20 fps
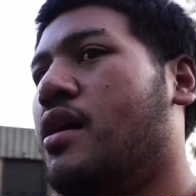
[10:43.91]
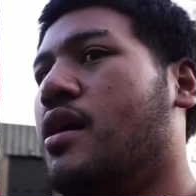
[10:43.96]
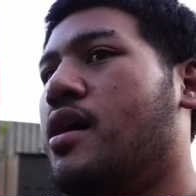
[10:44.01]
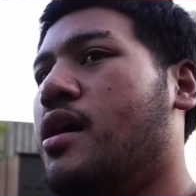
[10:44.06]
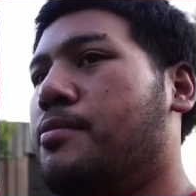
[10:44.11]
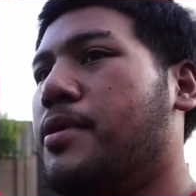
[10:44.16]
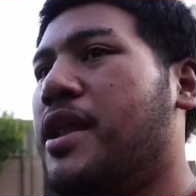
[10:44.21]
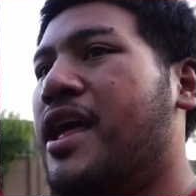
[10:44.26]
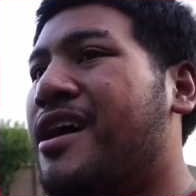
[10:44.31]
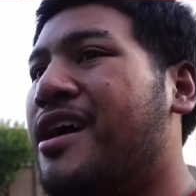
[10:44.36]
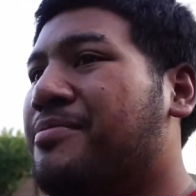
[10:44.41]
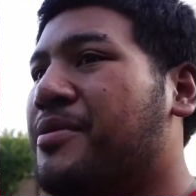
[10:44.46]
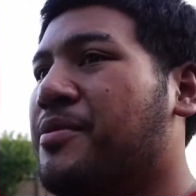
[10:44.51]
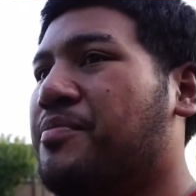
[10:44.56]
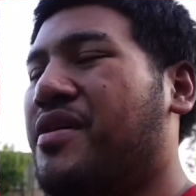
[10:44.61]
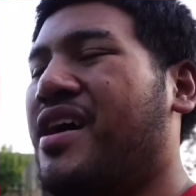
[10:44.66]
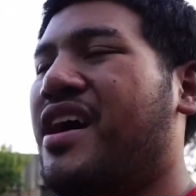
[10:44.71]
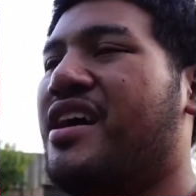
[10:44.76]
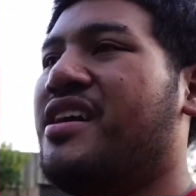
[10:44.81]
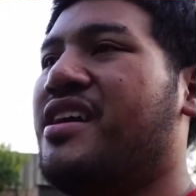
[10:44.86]
A lot of
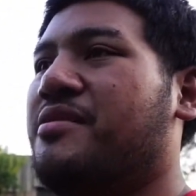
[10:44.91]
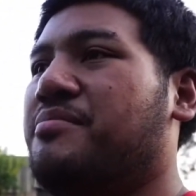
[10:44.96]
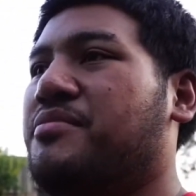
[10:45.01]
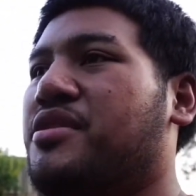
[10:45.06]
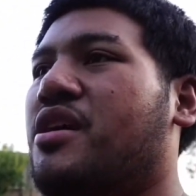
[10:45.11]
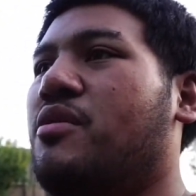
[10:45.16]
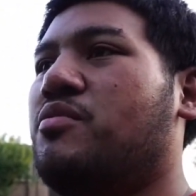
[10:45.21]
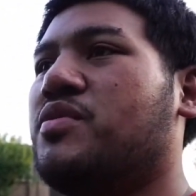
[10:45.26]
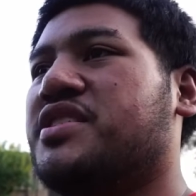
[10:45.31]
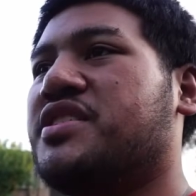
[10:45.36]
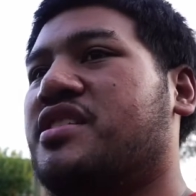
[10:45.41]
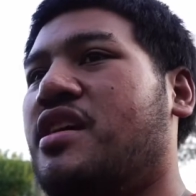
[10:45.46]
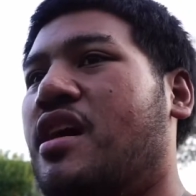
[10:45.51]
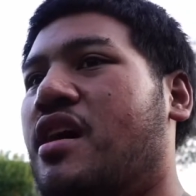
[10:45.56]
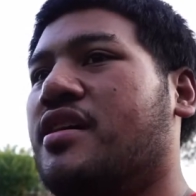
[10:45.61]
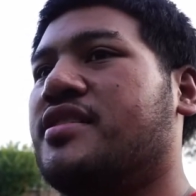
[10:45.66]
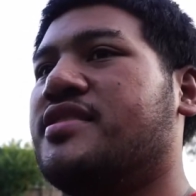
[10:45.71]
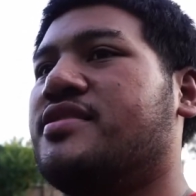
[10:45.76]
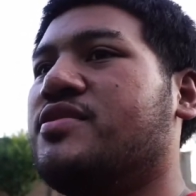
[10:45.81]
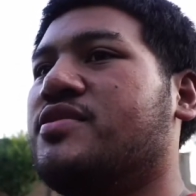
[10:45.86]
people had hit me up with
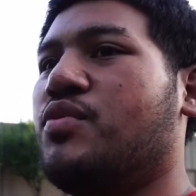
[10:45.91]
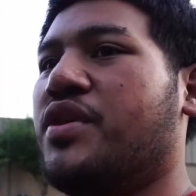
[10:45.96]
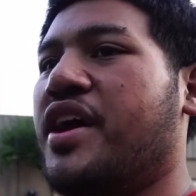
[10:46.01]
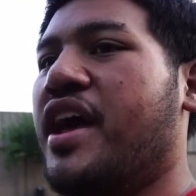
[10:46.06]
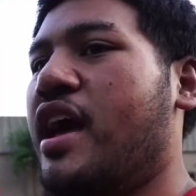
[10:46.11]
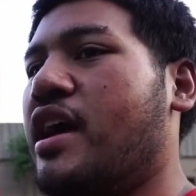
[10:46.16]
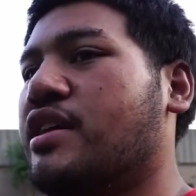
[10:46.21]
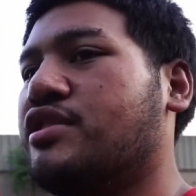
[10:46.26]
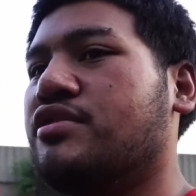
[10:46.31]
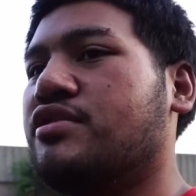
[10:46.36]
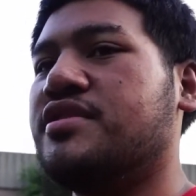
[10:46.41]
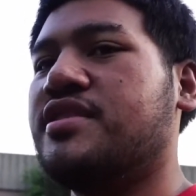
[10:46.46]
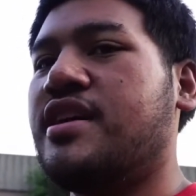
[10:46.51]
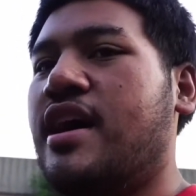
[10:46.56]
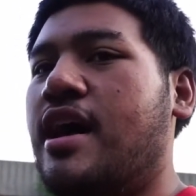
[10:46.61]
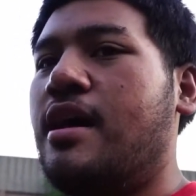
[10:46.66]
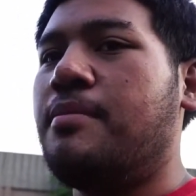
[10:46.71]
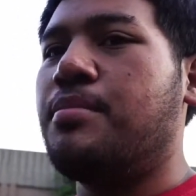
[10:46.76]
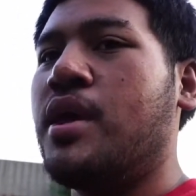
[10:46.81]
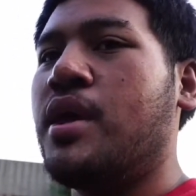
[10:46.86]
stocks with cash on
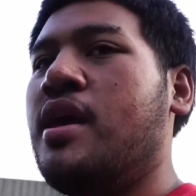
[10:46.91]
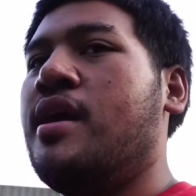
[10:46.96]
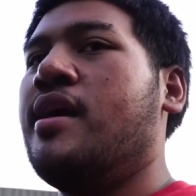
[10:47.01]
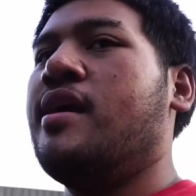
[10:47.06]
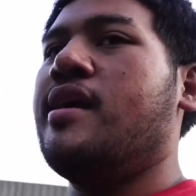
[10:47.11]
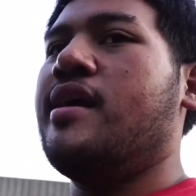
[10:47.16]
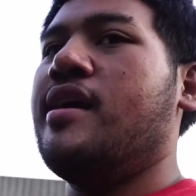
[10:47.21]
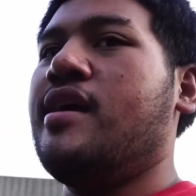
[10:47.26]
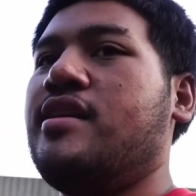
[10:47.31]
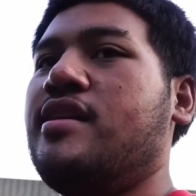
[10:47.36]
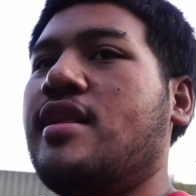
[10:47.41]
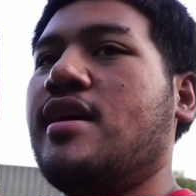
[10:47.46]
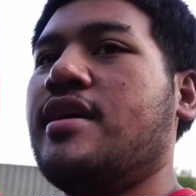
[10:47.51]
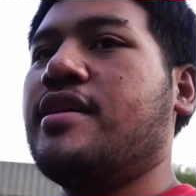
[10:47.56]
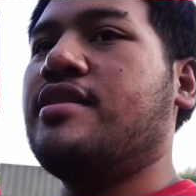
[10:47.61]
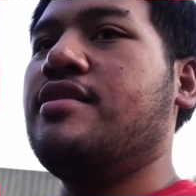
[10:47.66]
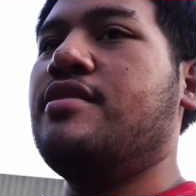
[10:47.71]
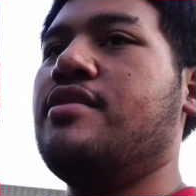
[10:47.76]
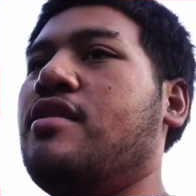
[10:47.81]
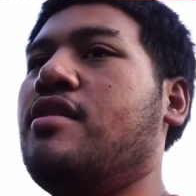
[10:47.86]
top and
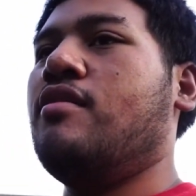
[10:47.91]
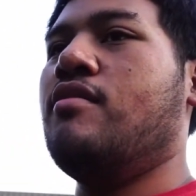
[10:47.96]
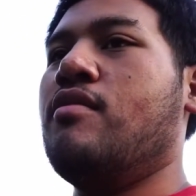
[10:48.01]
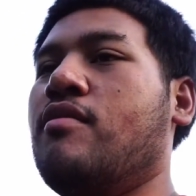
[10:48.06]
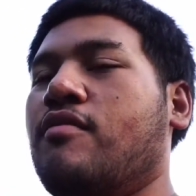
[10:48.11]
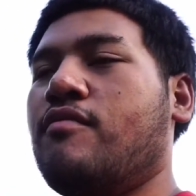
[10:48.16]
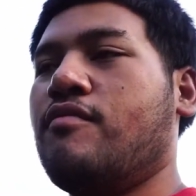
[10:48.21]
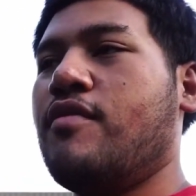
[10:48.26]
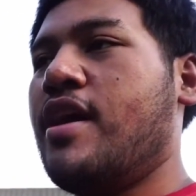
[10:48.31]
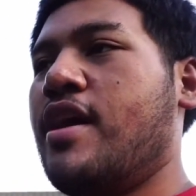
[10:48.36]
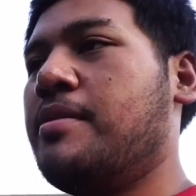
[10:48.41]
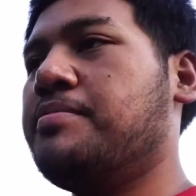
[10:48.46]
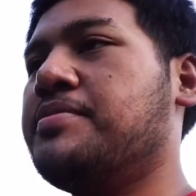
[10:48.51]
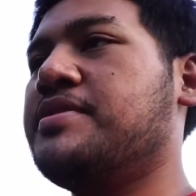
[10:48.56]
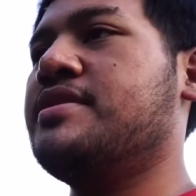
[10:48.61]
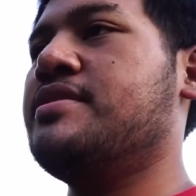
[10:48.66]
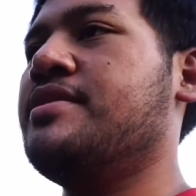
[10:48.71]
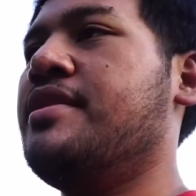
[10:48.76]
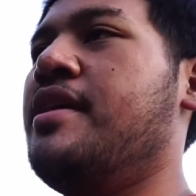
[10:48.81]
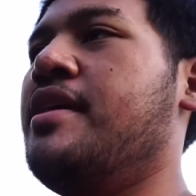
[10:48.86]
like, you know,
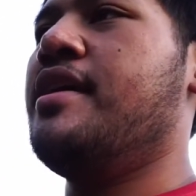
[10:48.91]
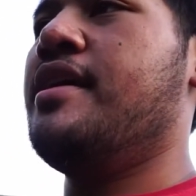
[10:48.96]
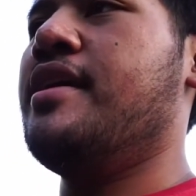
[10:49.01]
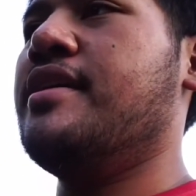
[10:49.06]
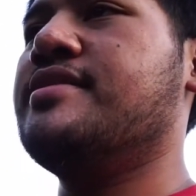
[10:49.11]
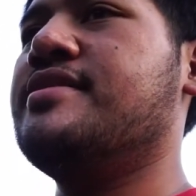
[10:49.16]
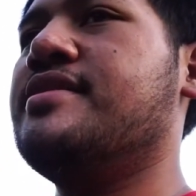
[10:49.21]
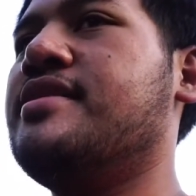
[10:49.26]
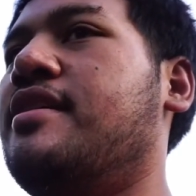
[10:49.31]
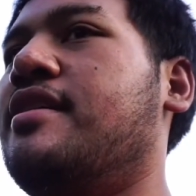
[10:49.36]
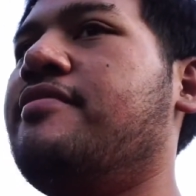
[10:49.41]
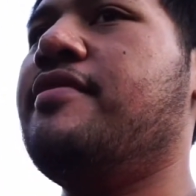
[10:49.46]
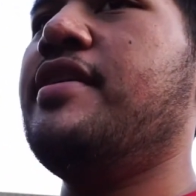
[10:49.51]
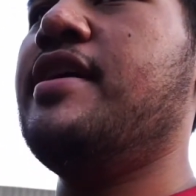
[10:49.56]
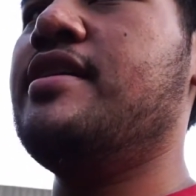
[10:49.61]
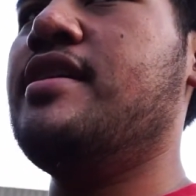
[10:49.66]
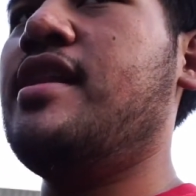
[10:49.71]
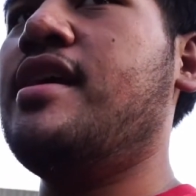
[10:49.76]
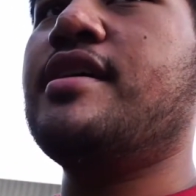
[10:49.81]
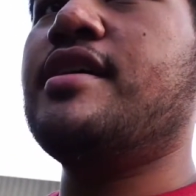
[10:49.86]
reps and stuff.
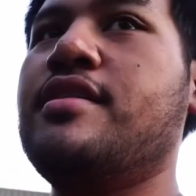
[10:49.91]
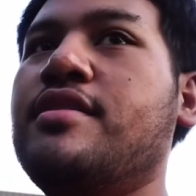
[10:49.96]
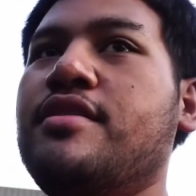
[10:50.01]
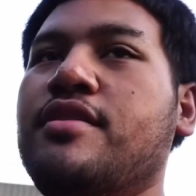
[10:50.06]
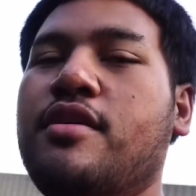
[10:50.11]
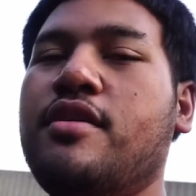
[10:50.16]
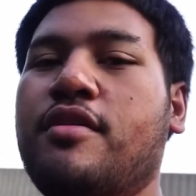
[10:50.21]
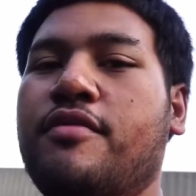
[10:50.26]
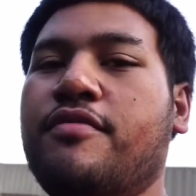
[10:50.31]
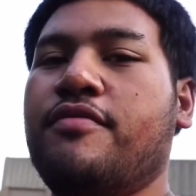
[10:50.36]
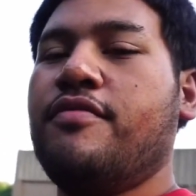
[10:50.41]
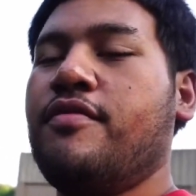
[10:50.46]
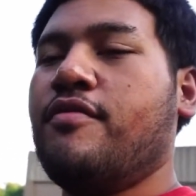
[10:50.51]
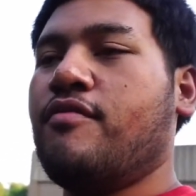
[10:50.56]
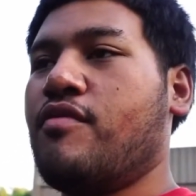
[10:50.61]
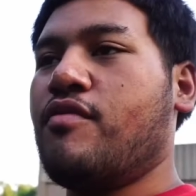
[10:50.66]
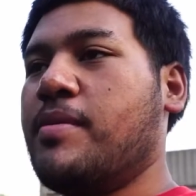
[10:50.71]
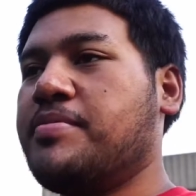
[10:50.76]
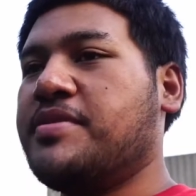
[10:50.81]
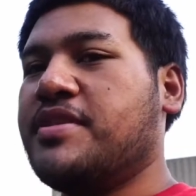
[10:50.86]
And like, you know,
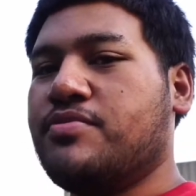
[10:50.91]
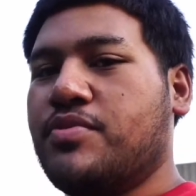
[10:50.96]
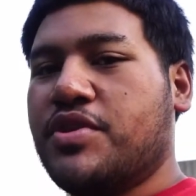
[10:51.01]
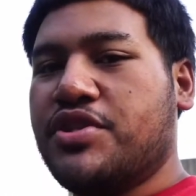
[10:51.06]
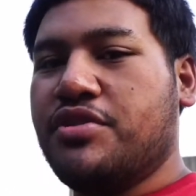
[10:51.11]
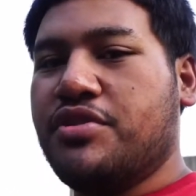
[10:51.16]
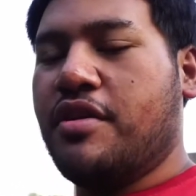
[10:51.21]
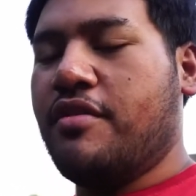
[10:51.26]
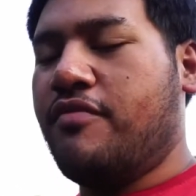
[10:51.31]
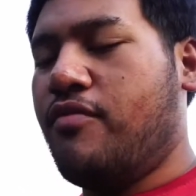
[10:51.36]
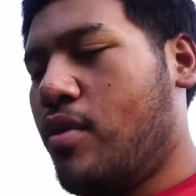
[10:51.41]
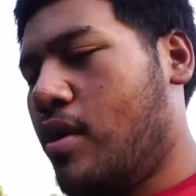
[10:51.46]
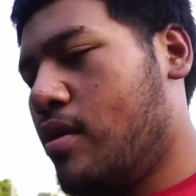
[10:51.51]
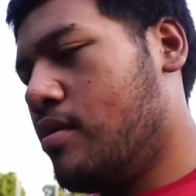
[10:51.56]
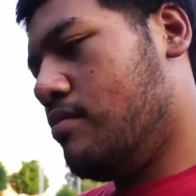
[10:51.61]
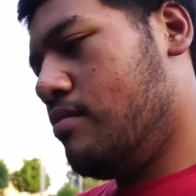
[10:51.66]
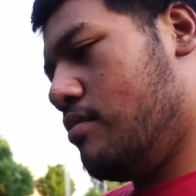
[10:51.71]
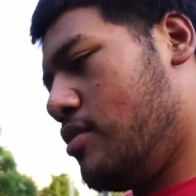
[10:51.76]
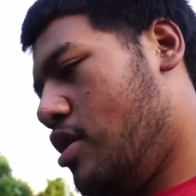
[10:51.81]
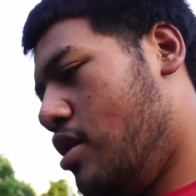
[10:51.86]
if reps is what you can afford,
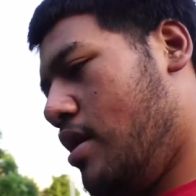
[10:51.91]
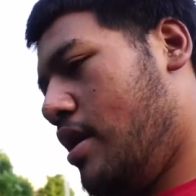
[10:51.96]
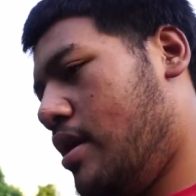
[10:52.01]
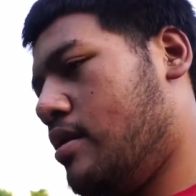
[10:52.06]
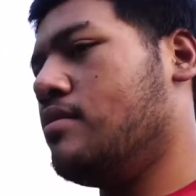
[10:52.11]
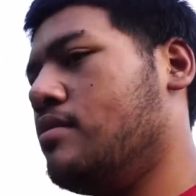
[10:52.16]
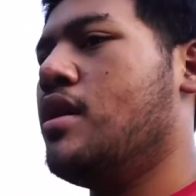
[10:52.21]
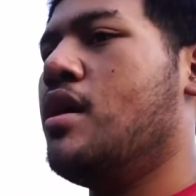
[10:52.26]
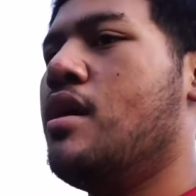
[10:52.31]
go ahead.